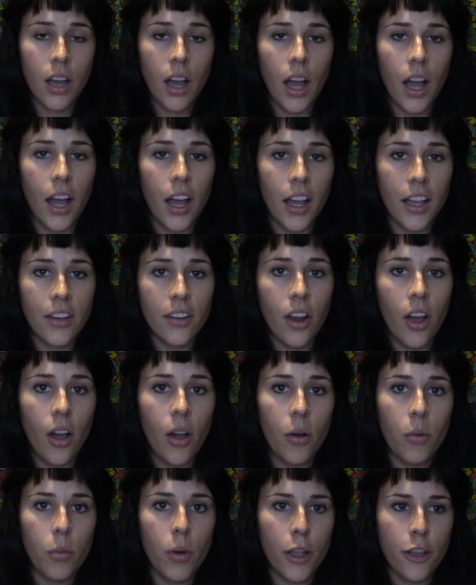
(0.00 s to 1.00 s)
I
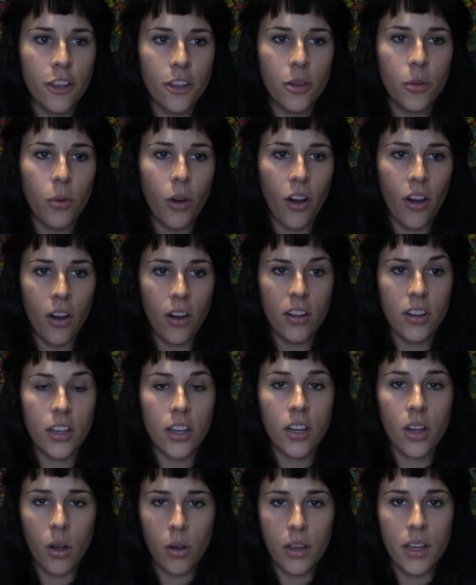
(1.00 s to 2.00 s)
know what you all
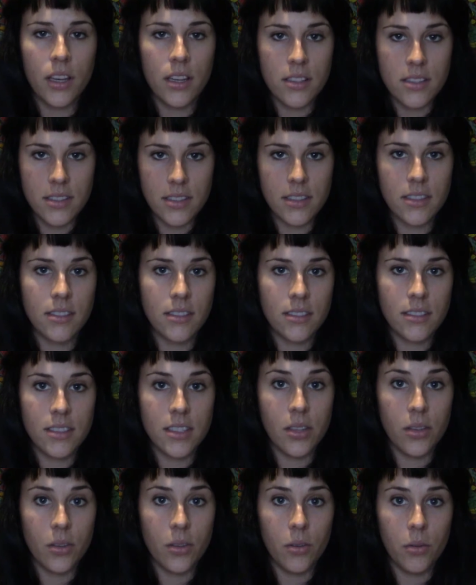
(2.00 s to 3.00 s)
are going
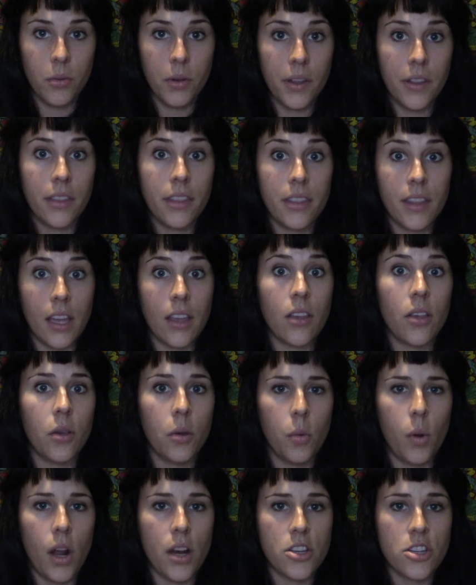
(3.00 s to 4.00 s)
to think
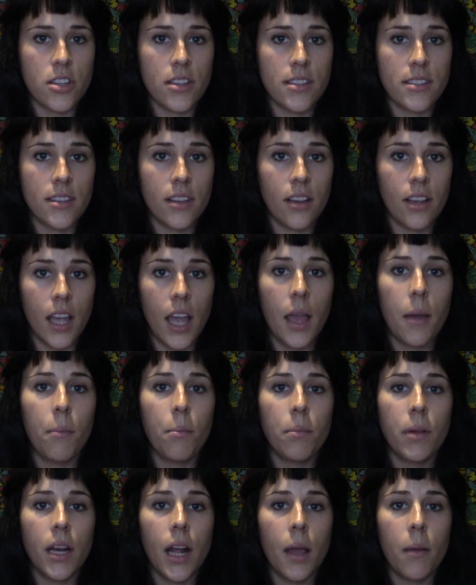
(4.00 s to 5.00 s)
who watch this, okay?
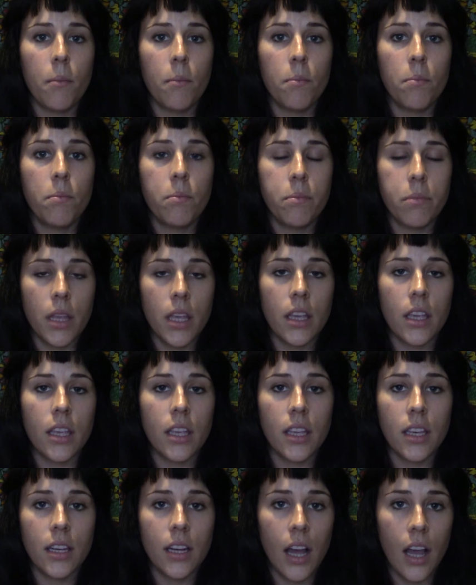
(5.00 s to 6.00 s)
But I'm
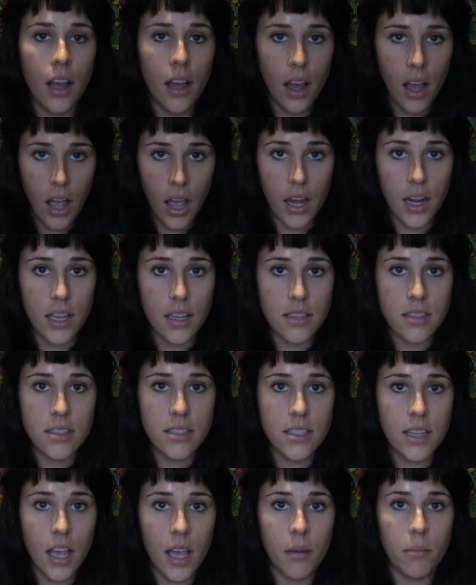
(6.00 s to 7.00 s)
being
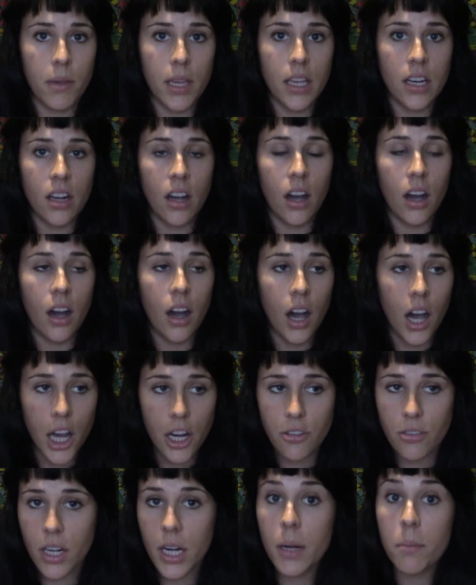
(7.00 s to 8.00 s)
honest. I'm being
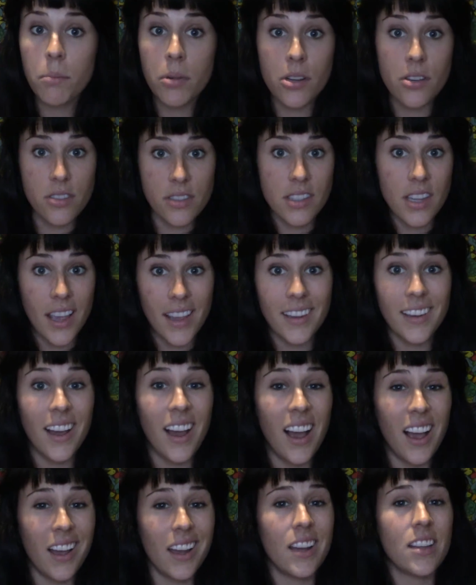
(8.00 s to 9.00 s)
100%
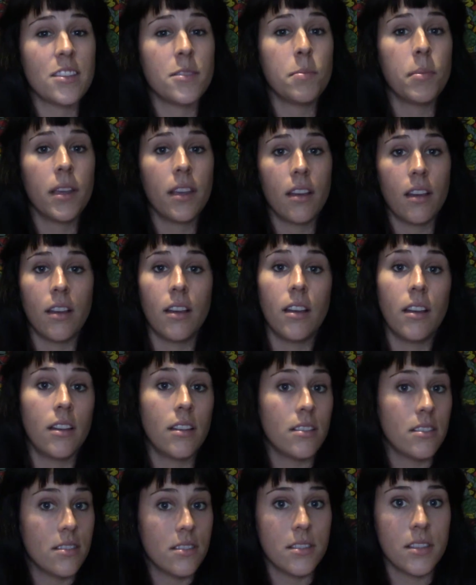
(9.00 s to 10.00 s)
honest
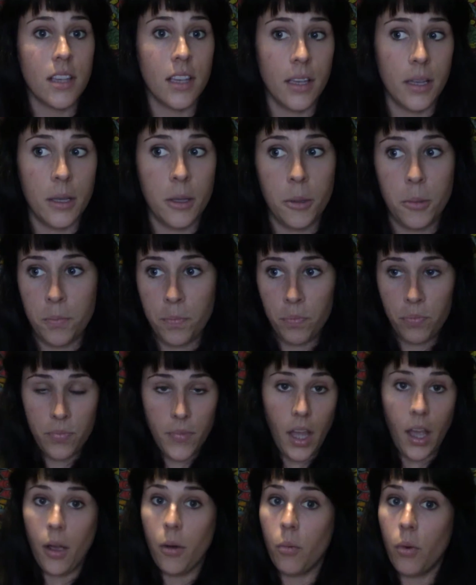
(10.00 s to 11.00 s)
because
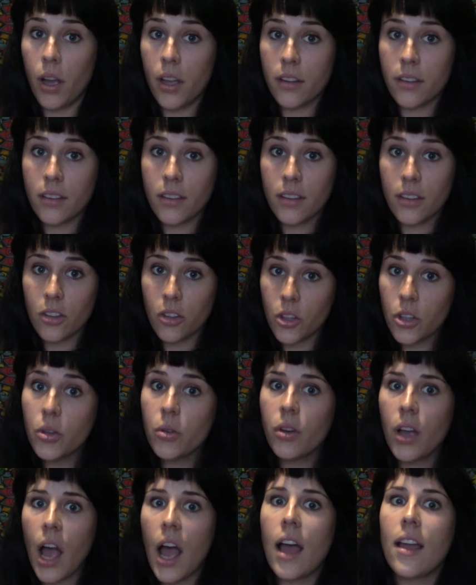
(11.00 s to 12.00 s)
I want
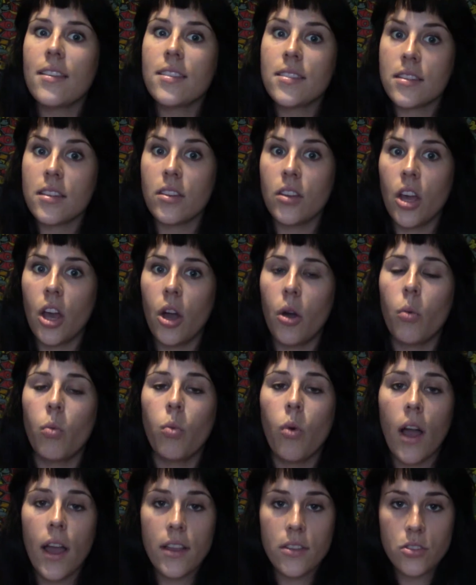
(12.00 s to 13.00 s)
you guys to know
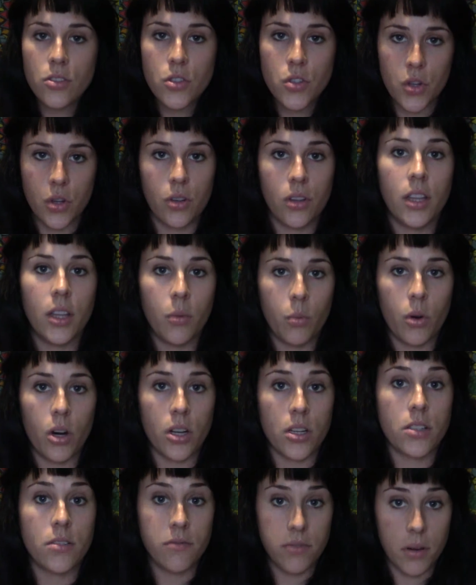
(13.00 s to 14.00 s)
what truly
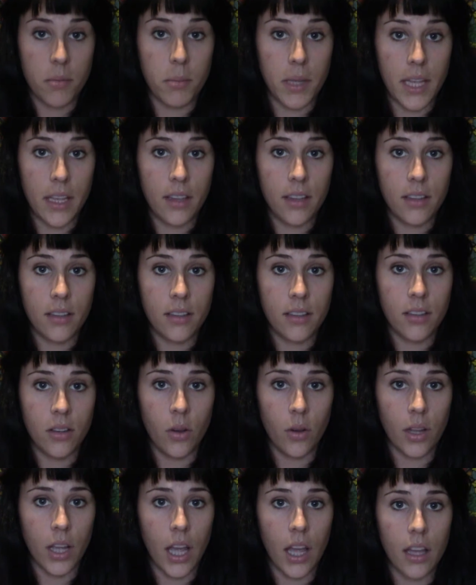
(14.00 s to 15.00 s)
worked for me,
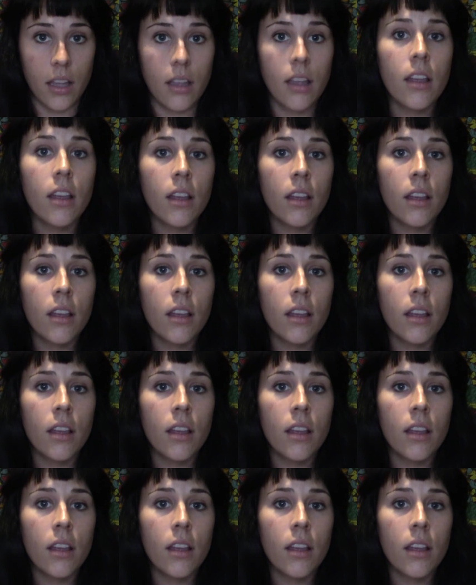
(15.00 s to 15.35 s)
okay?